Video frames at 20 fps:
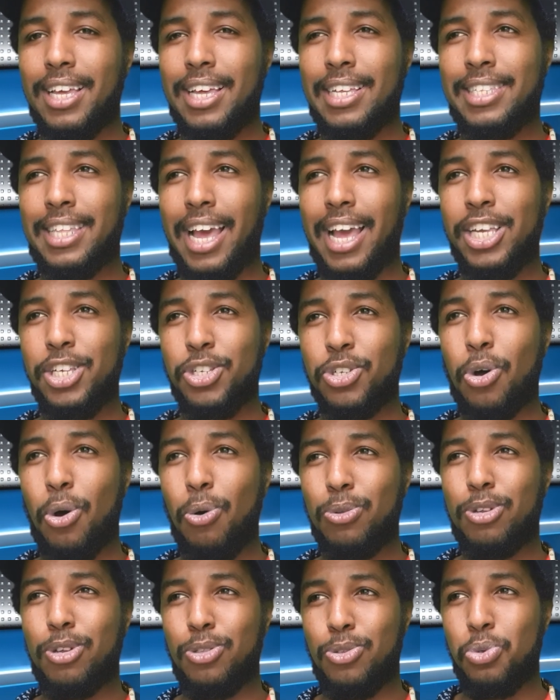that he's
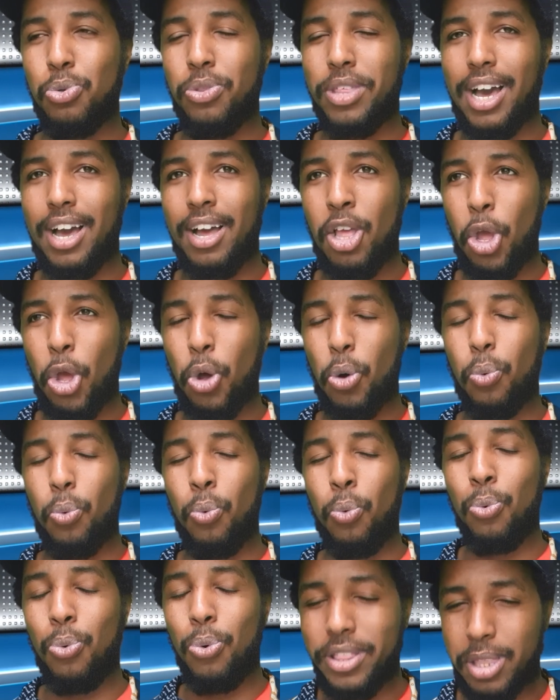going to do that
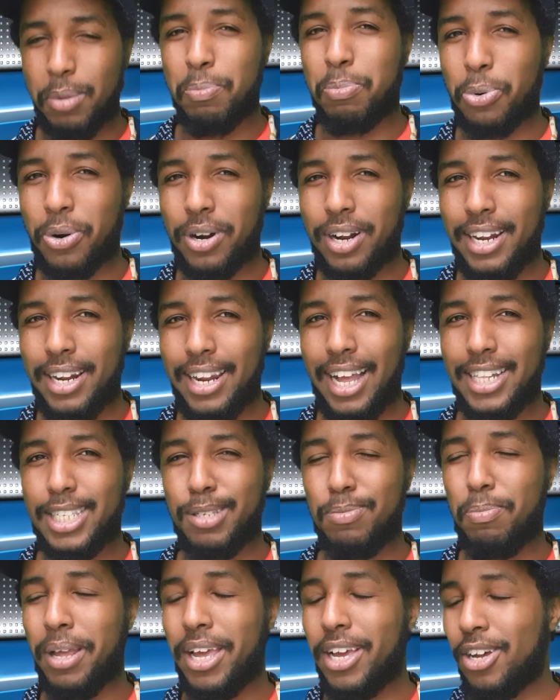with the Brooklyn Nets
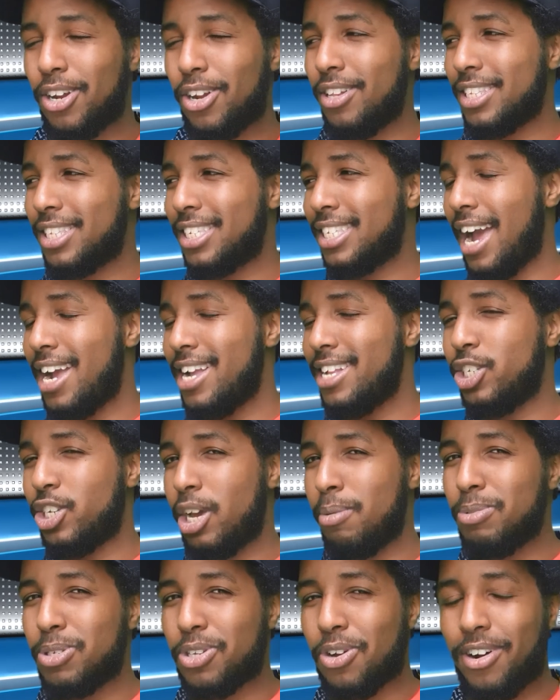playing alongside
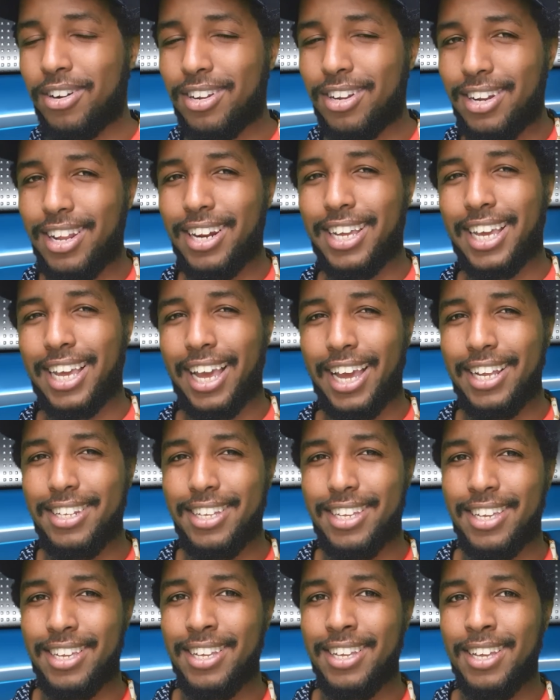James Harden and
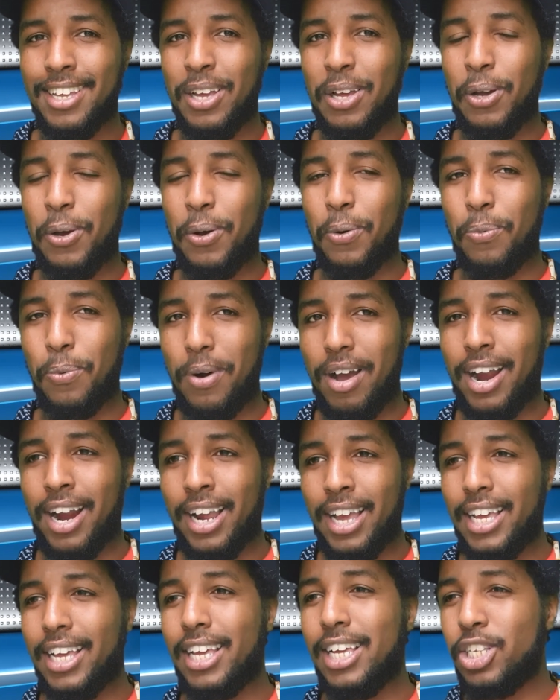KD.
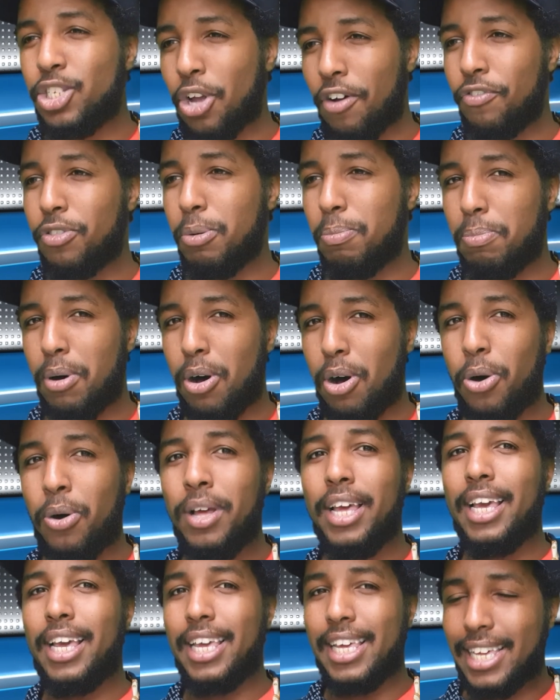where he's off the ball,
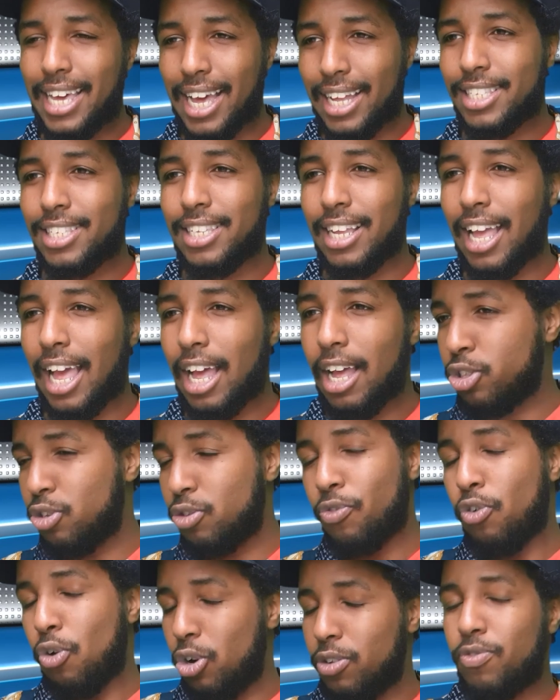he gets
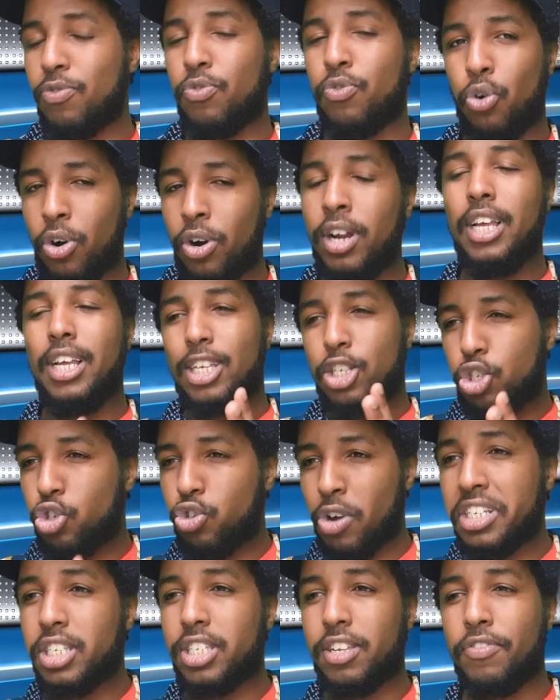for
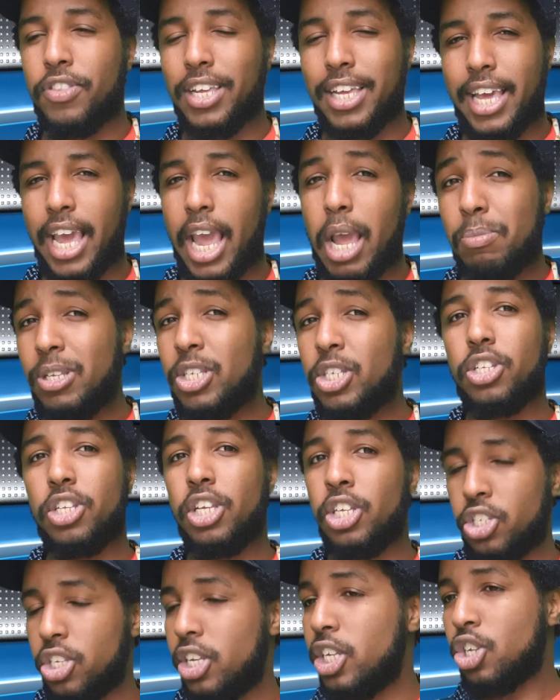stretches of the game,
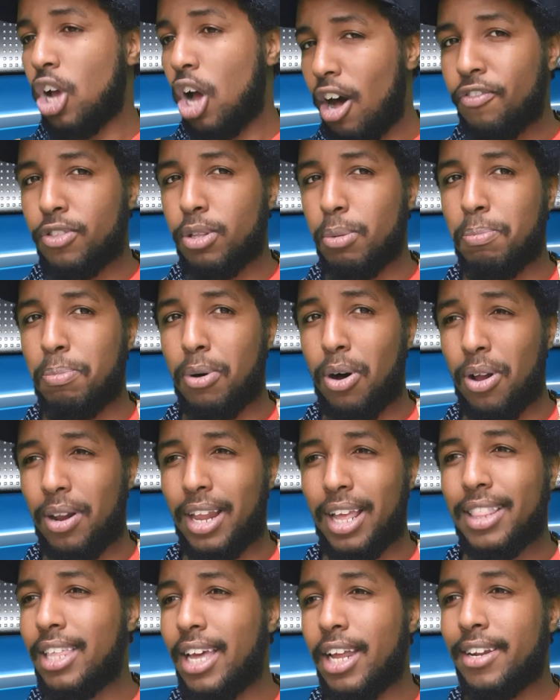he's off the ball,
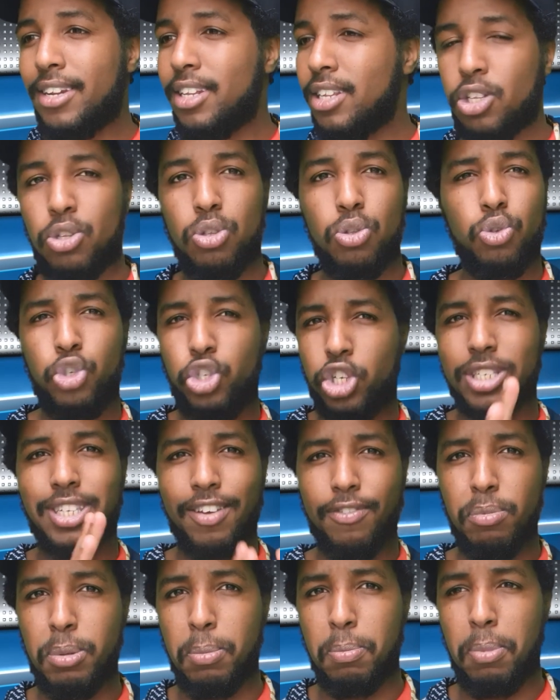and then you just give him the